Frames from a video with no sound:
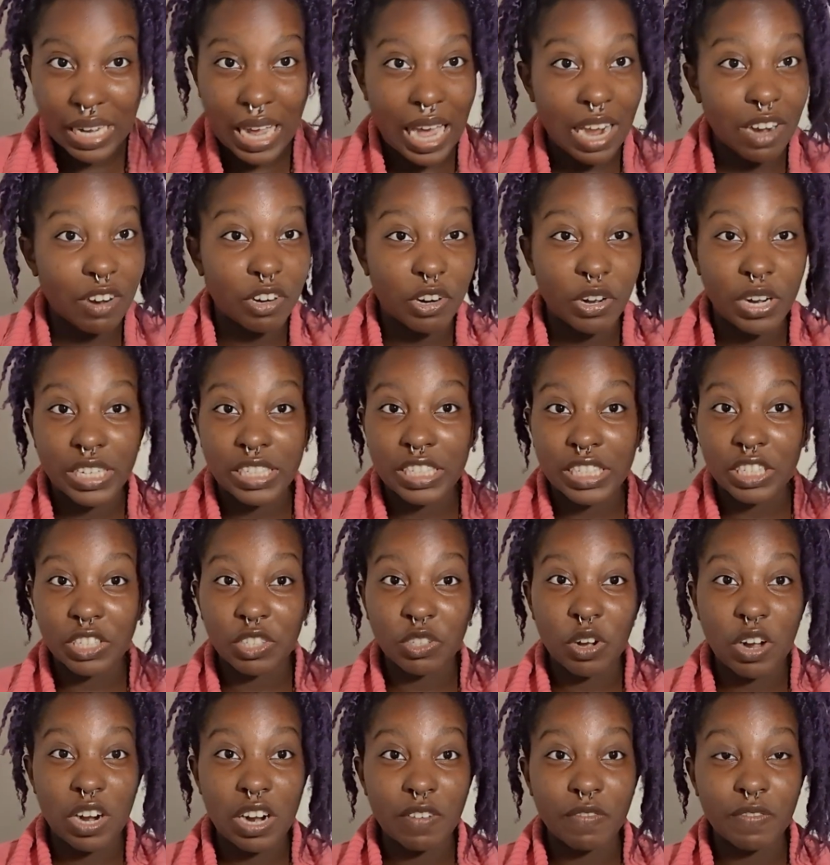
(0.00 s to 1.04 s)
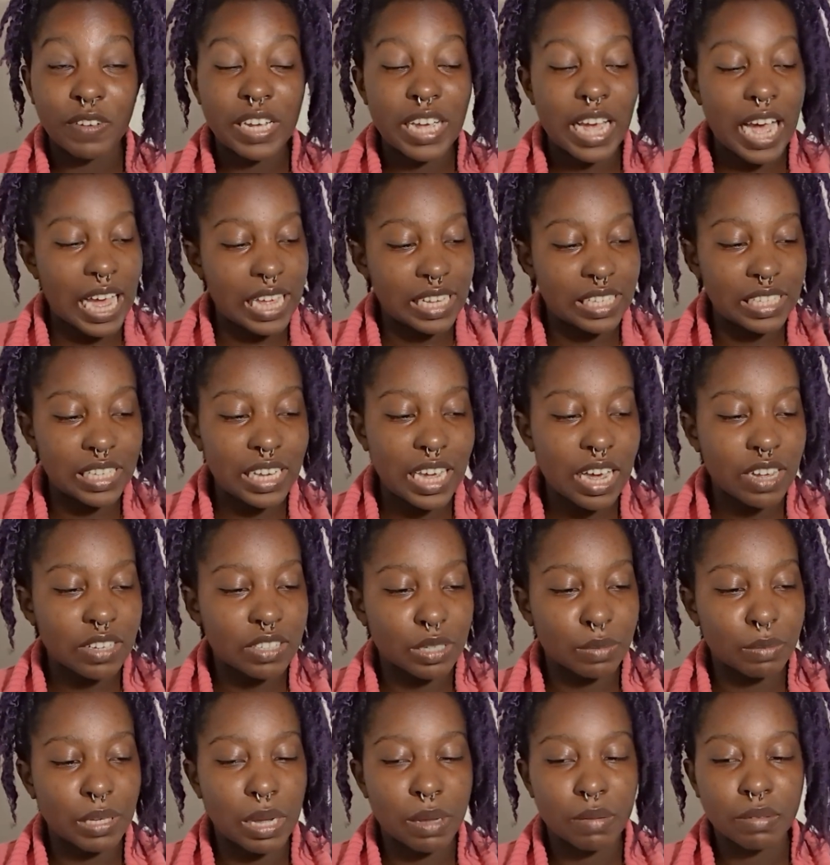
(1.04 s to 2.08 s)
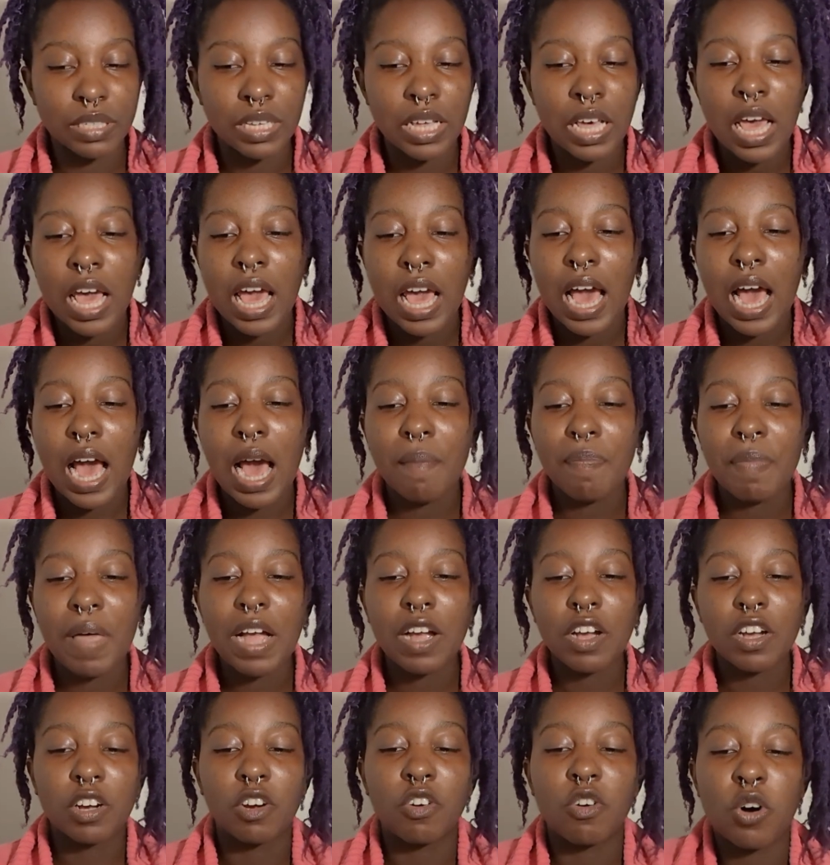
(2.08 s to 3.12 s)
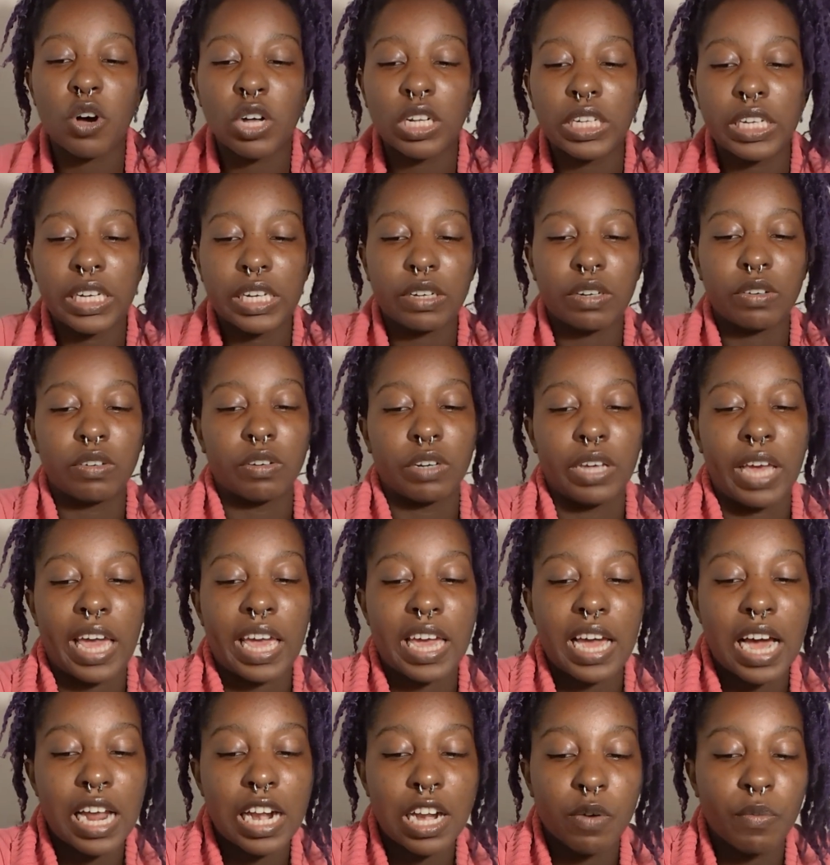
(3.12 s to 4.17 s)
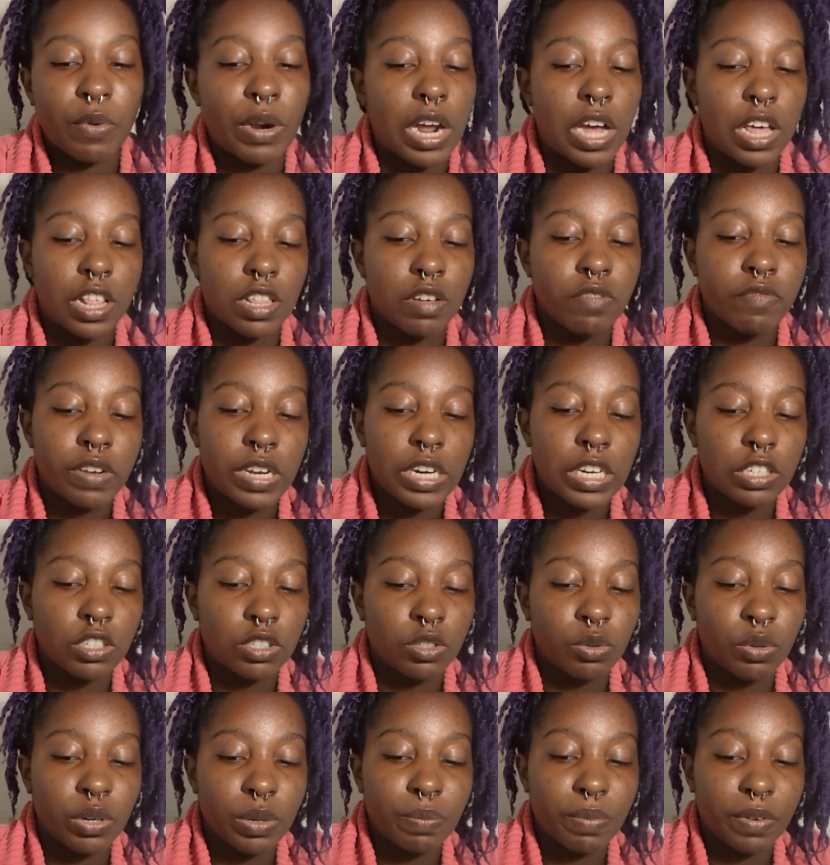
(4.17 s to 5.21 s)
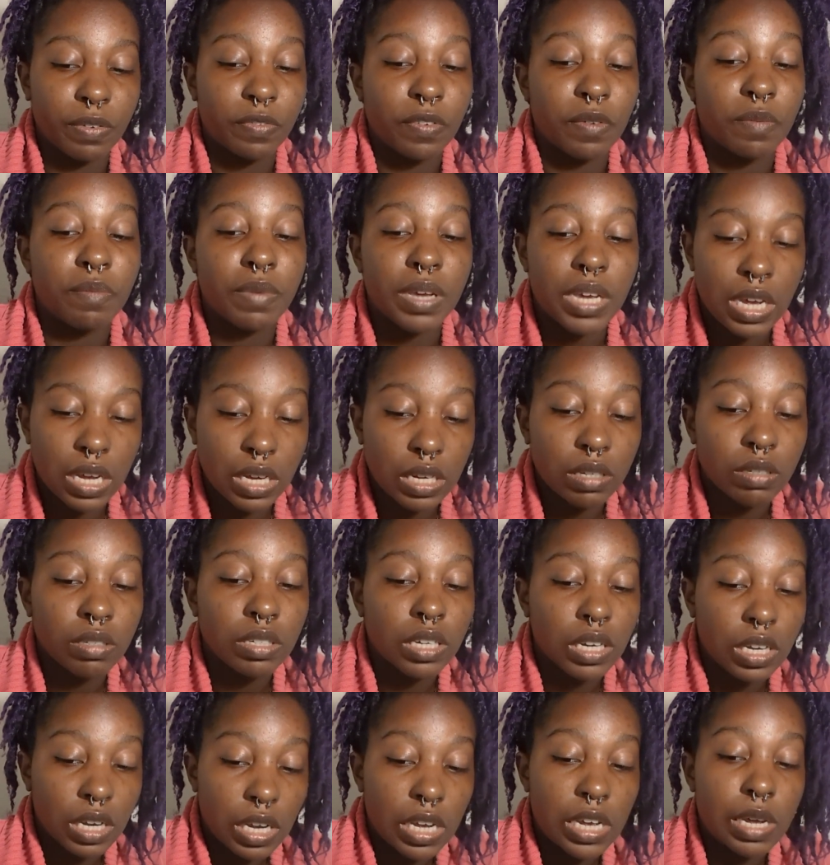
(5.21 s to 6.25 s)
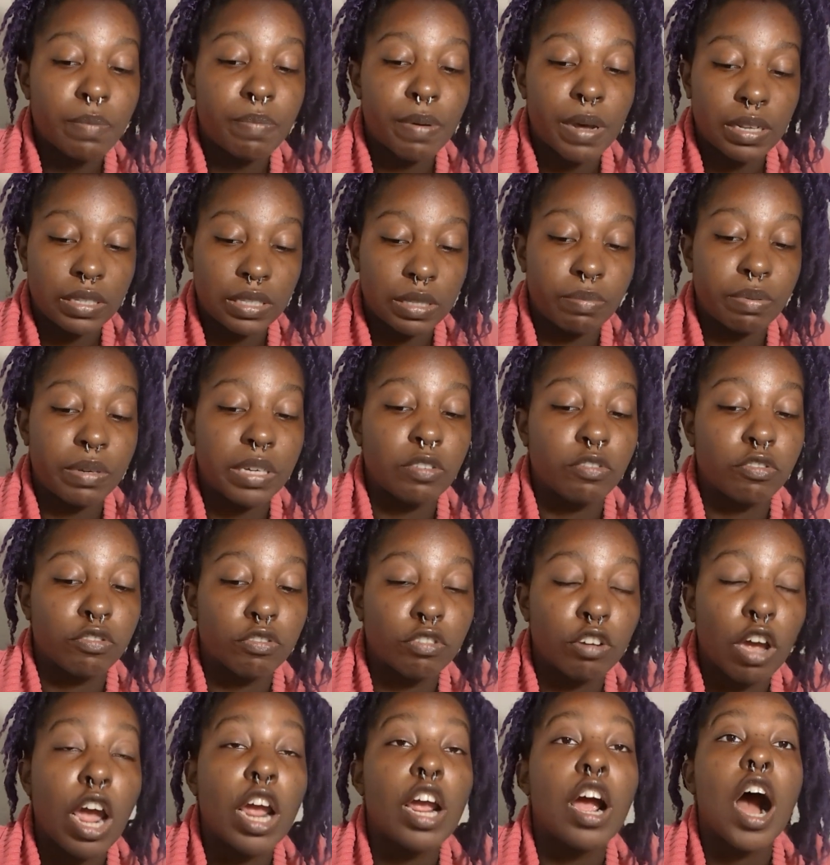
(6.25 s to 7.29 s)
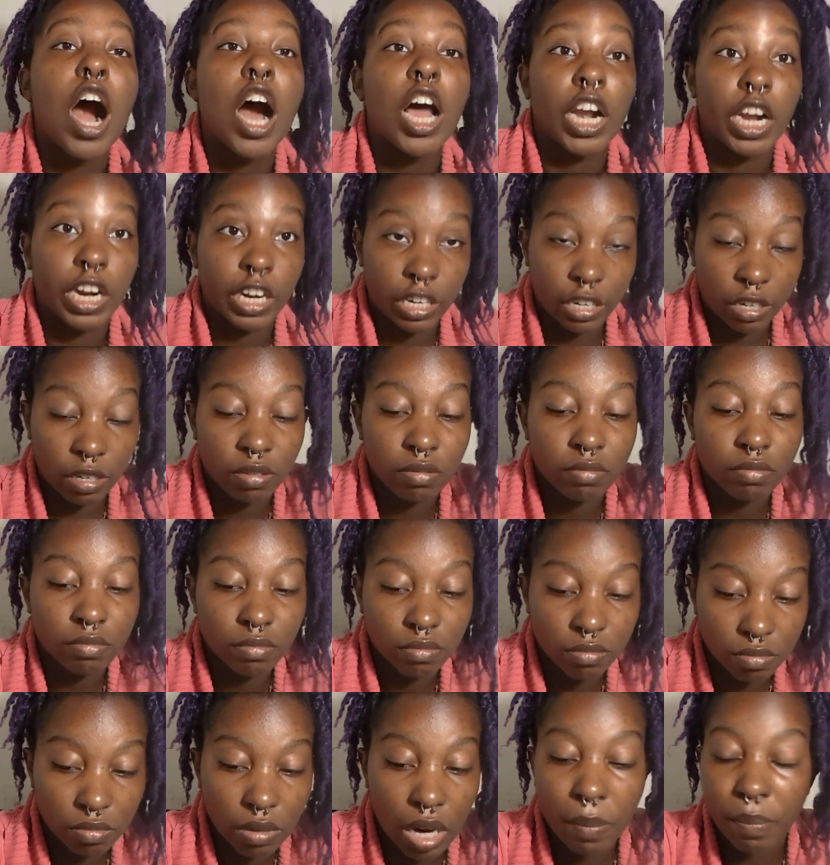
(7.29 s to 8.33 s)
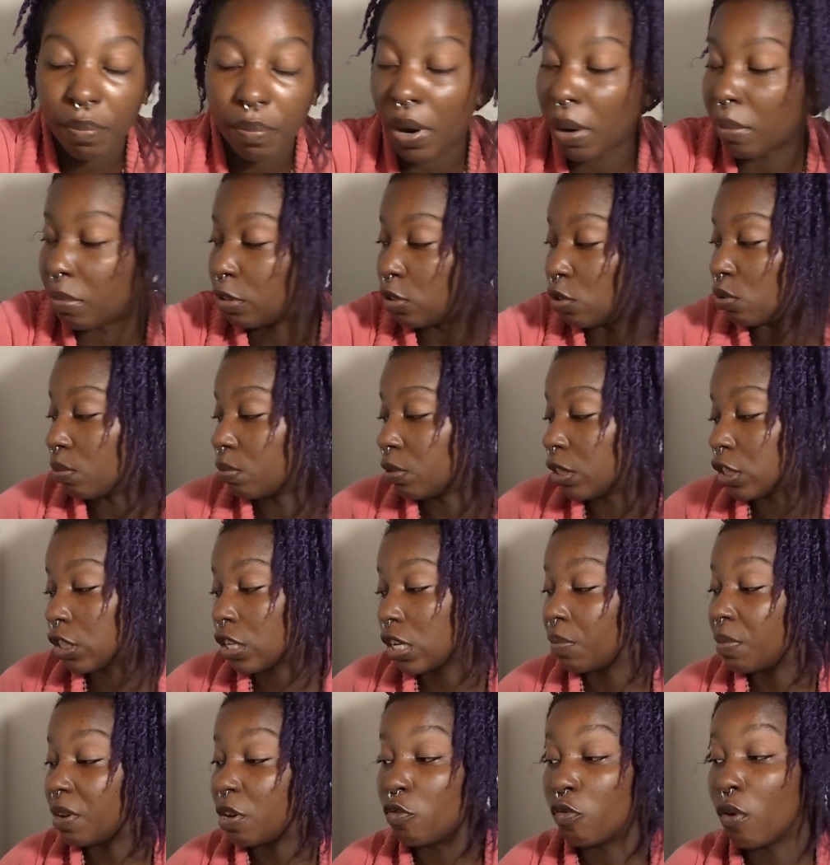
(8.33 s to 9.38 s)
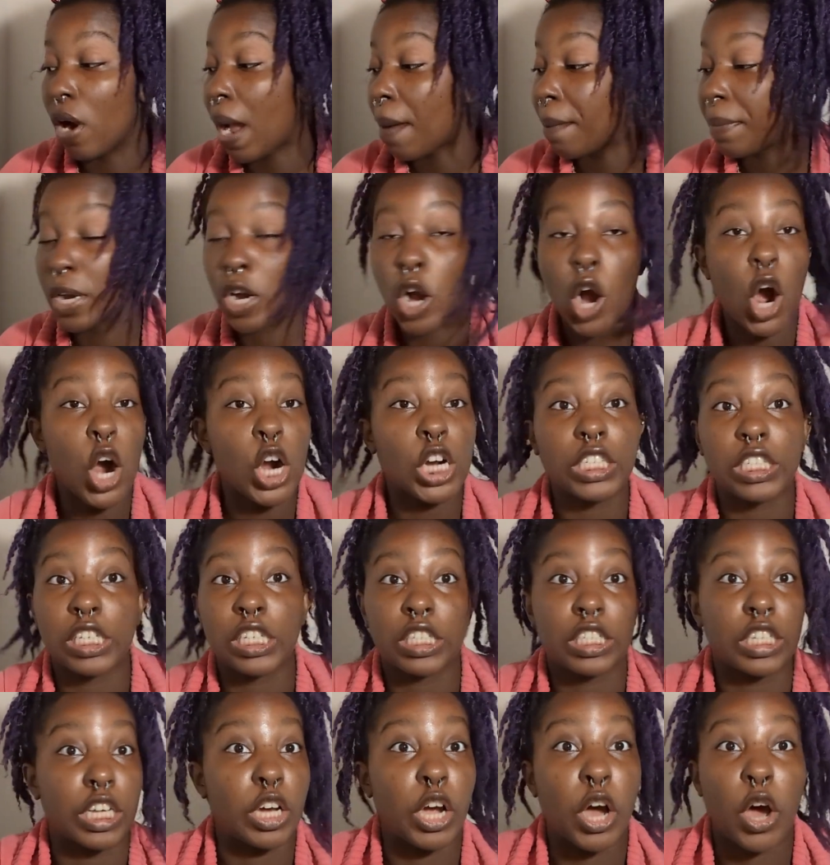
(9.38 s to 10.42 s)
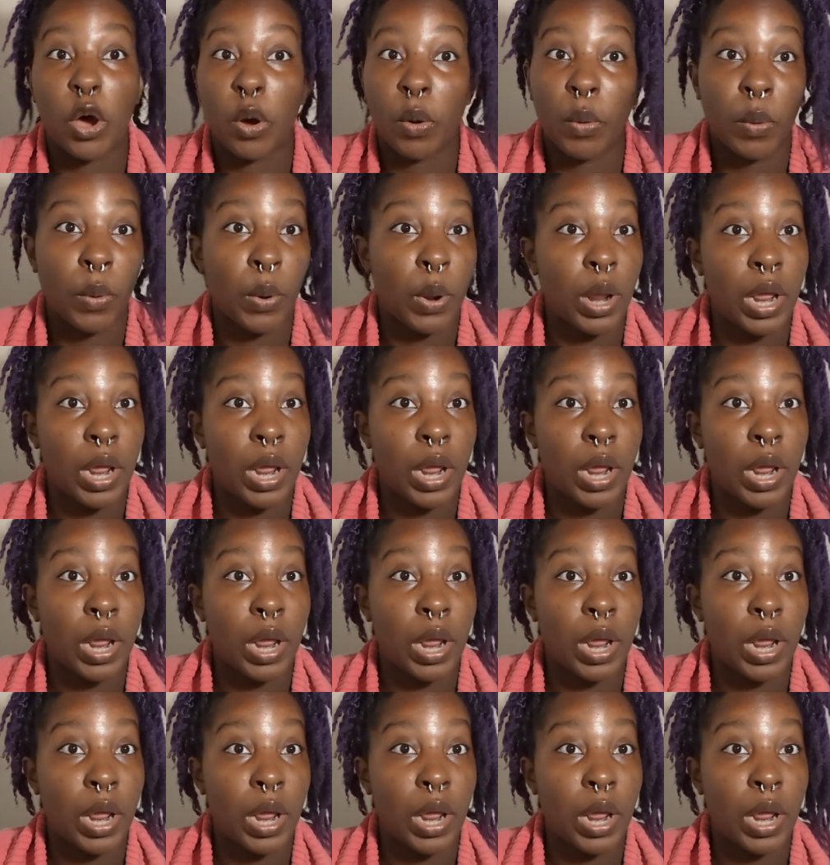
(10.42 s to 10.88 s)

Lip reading: I don't know. I just thought of it. I see how sometimes I'm not gonna call it chaotic when other readers do it, but for me, it's about to be chaotic. I promise you. I'm just gonna be grabbing cards as they go.